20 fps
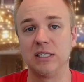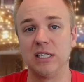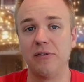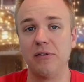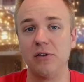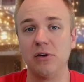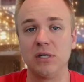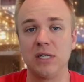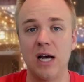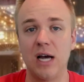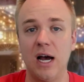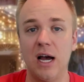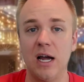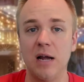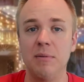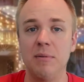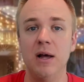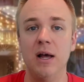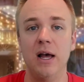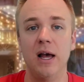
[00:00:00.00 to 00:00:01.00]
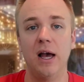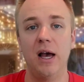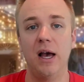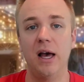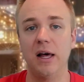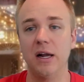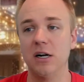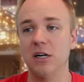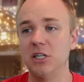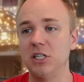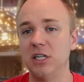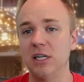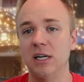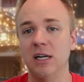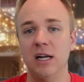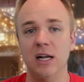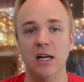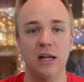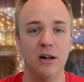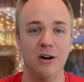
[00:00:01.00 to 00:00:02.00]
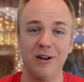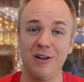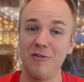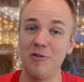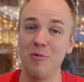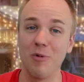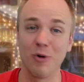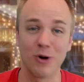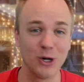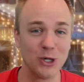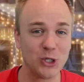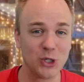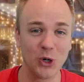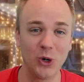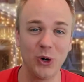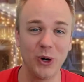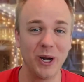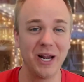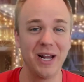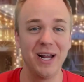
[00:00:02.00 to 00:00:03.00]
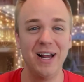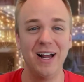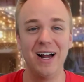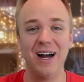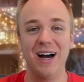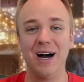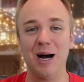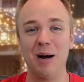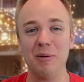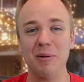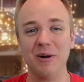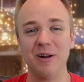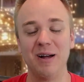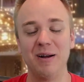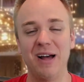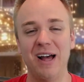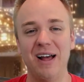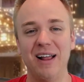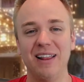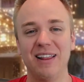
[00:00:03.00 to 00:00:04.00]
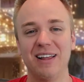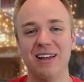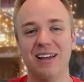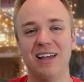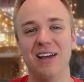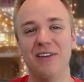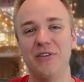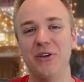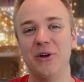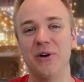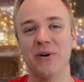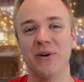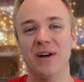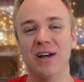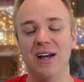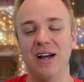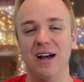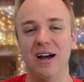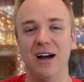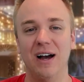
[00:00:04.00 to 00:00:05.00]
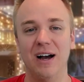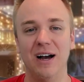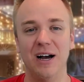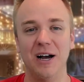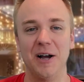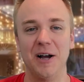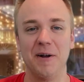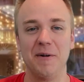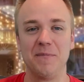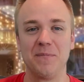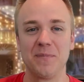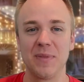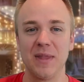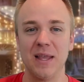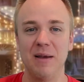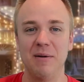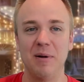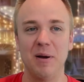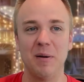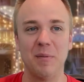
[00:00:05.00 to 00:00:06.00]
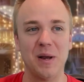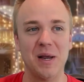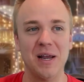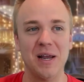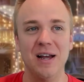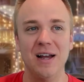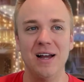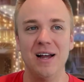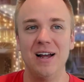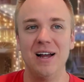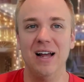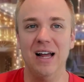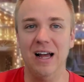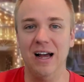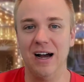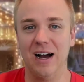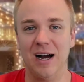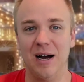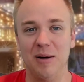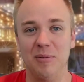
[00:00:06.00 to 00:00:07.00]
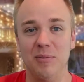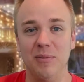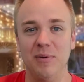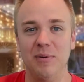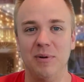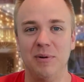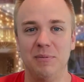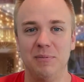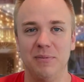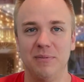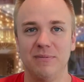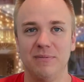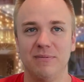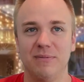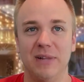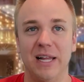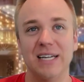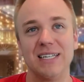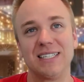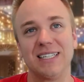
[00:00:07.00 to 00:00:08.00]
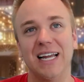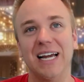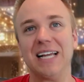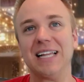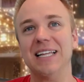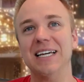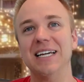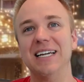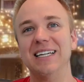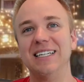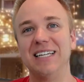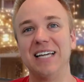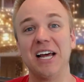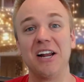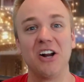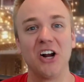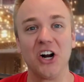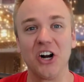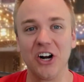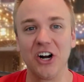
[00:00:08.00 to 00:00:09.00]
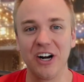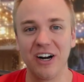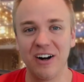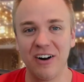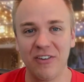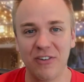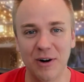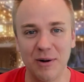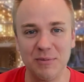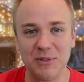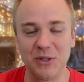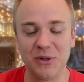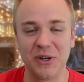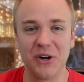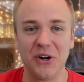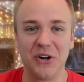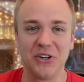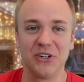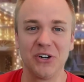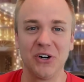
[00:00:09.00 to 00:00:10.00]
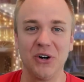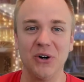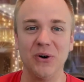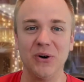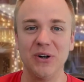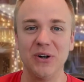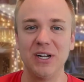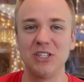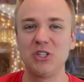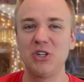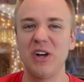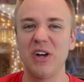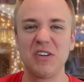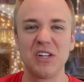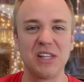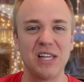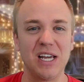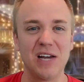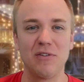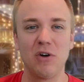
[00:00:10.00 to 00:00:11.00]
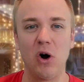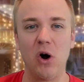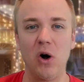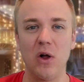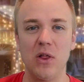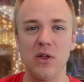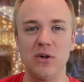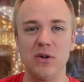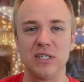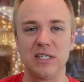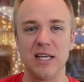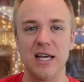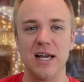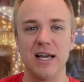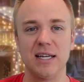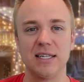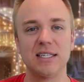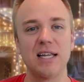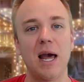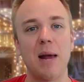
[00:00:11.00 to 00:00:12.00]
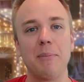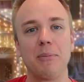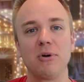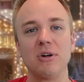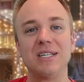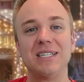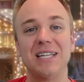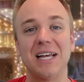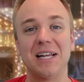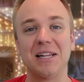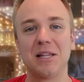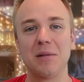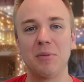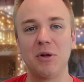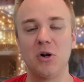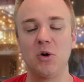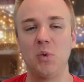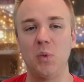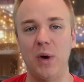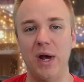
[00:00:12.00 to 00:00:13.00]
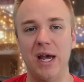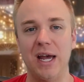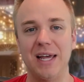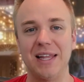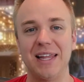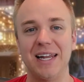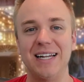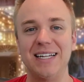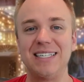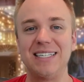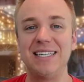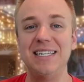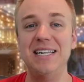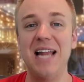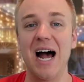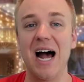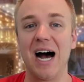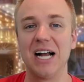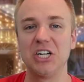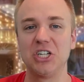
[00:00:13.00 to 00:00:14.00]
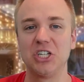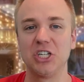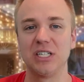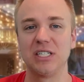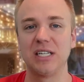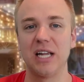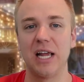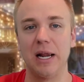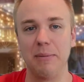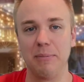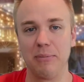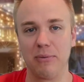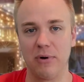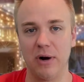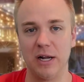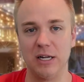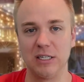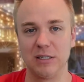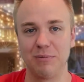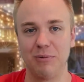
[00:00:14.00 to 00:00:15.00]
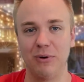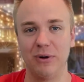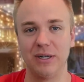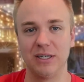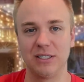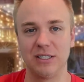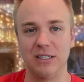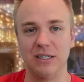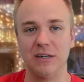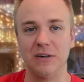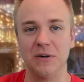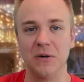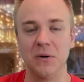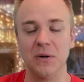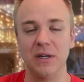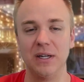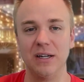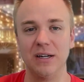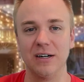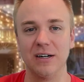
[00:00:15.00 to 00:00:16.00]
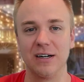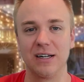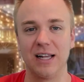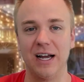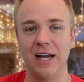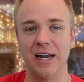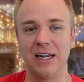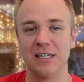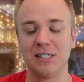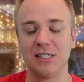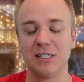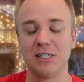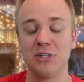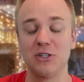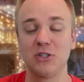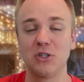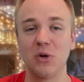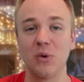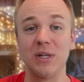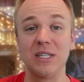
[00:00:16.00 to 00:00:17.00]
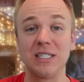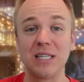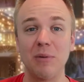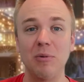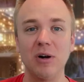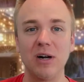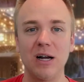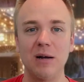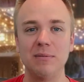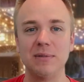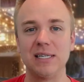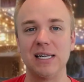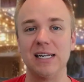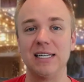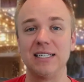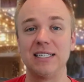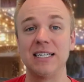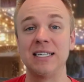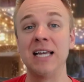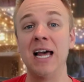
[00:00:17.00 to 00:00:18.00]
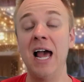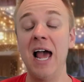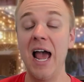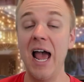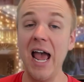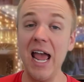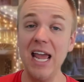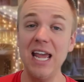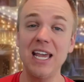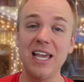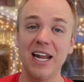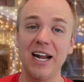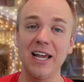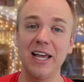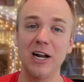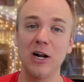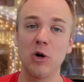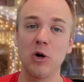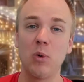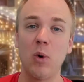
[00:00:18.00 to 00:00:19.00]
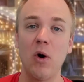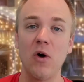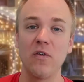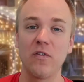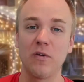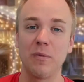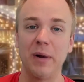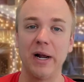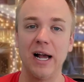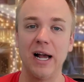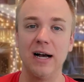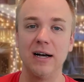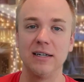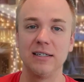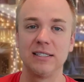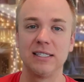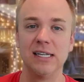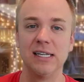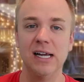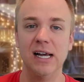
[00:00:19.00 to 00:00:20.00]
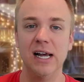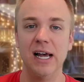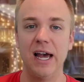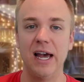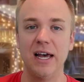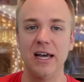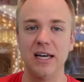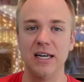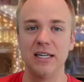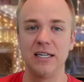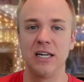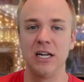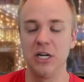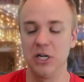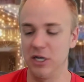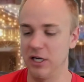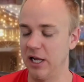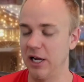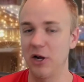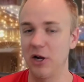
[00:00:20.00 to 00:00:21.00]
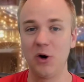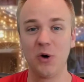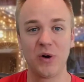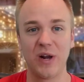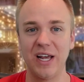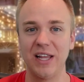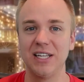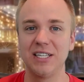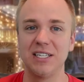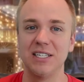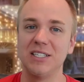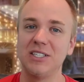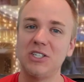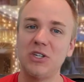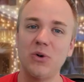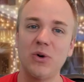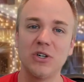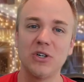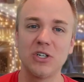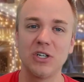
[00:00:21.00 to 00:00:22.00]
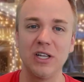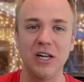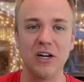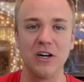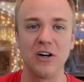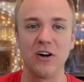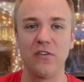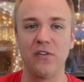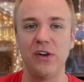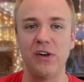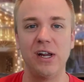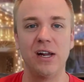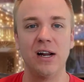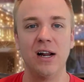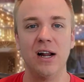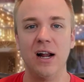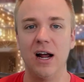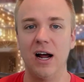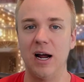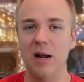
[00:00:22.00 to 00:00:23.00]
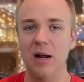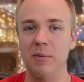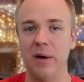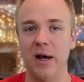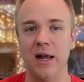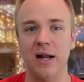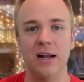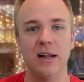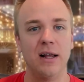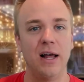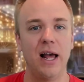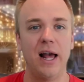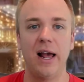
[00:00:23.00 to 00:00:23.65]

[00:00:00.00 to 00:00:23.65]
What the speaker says: to save you time, energy, it'll give you more joy, it'll give you maybe less likely to get hurt from doing it on your own. So you have to think of all those things and present them in a way that it's not just a price point to your clients. And so when someone comes in and says, hey, can I get a quote for my house? And you're like, okay, this is 200 linear feet. I'm at